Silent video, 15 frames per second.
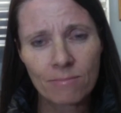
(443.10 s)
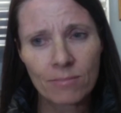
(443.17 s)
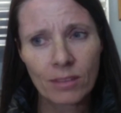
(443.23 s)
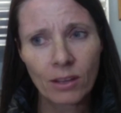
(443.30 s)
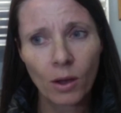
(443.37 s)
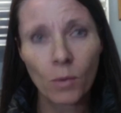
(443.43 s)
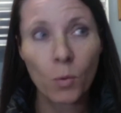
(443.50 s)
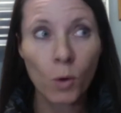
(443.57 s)

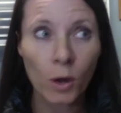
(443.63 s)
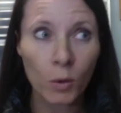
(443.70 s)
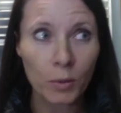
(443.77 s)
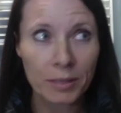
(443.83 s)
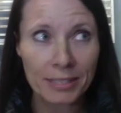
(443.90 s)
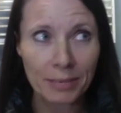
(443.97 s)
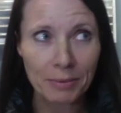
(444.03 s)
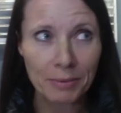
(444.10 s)
I work
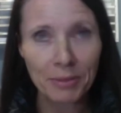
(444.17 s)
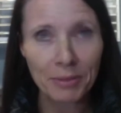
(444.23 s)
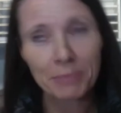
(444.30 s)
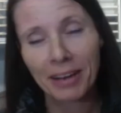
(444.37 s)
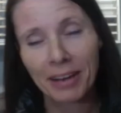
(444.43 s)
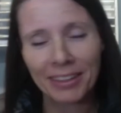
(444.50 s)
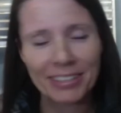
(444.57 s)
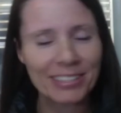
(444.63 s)
with some of them and
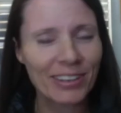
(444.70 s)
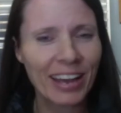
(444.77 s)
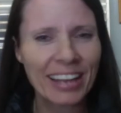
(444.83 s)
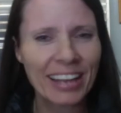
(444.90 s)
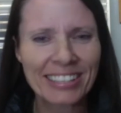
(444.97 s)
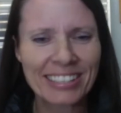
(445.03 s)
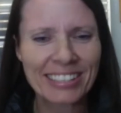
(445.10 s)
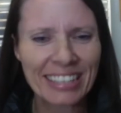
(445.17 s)
others I
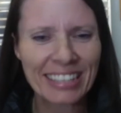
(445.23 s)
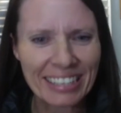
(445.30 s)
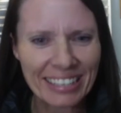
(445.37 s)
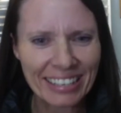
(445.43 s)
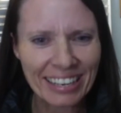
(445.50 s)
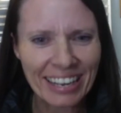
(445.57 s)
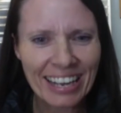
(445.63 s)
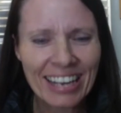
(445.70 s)
hadn't
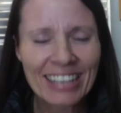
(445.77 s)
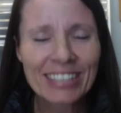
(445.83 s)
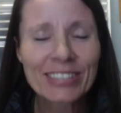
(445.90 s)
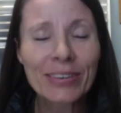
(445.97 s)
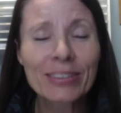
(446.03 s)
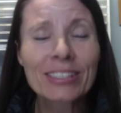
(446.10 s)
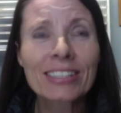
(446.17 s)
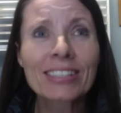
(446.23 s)
seen. Yeah. So it
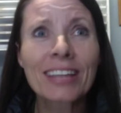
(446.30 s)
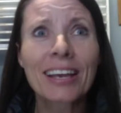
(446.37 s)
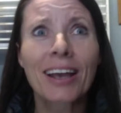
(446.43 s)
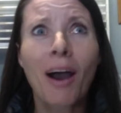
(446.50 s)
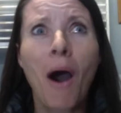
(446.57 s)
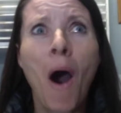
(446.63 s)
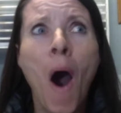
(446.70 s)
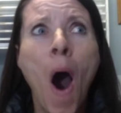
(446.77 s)
was just like,
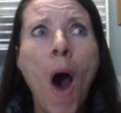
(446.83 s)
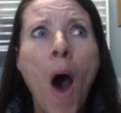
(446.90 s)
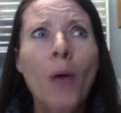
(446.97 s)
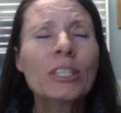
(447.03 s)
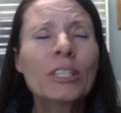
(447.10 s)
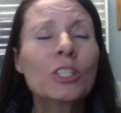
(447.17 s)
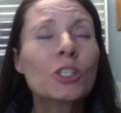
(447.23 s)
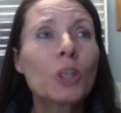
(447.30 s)
oh, I was
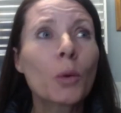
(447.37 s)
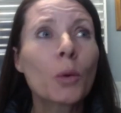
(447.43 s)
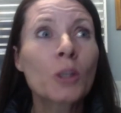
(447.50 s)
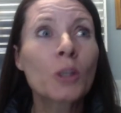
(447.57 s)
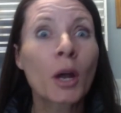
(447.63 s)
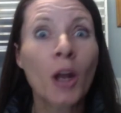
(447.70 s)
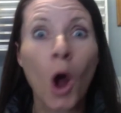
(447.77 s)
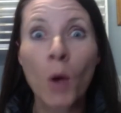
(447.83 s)
so
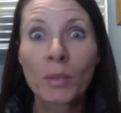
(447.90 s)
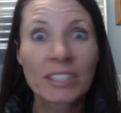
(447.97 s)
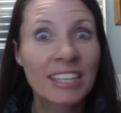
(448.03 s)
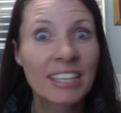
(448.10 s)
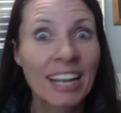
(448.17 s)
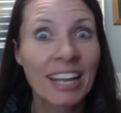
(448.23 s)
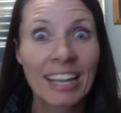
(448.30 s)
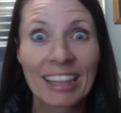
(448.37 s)
excited. I was
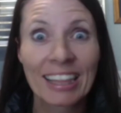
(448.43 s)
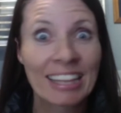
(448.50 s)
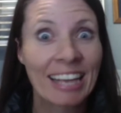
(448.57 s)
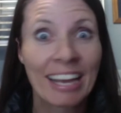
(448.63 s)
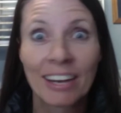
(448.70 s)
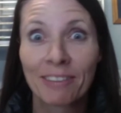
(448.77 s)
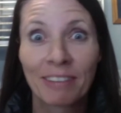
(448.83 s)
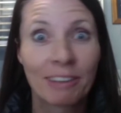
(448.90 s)
giggling at the end
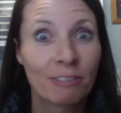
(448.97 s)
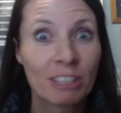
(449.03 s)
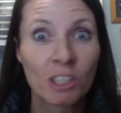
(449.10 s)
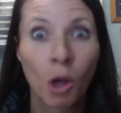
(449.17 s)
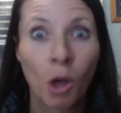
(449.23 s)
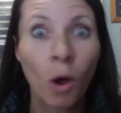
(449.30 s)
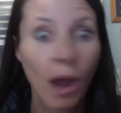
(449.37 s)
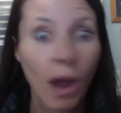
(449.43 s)
of every
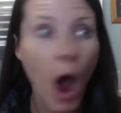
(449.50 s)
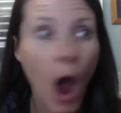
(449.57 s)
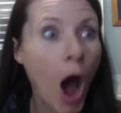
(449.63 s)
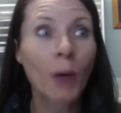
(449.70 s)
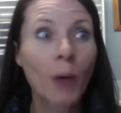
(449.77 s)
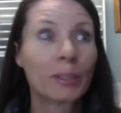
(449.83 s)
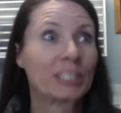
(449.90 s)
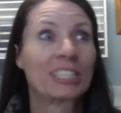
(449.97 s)
song. I
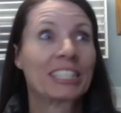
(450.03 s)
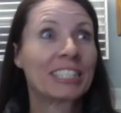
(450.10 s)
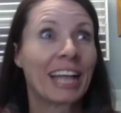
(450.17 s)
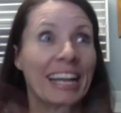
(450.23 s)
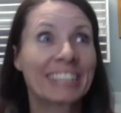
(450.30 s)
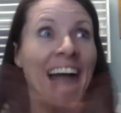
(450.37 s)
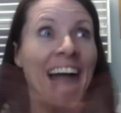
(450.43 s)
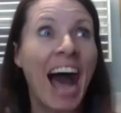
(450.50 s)
was just like,
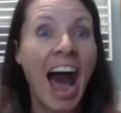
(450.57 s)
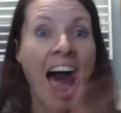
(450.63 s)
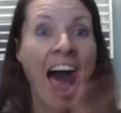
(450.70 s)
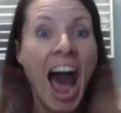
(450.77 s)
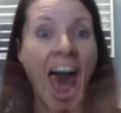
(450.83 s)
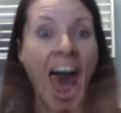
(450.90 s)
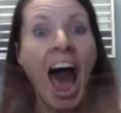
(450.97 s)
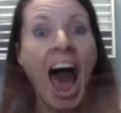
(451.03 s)

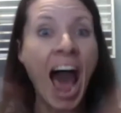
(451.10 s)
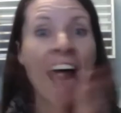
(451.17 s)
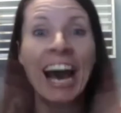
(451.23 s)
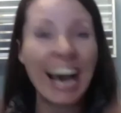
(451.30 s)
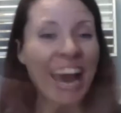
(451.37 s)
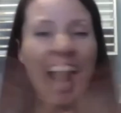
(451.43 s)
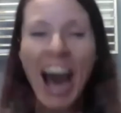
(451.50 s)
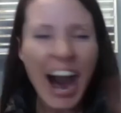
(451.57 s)
yeah. yeah.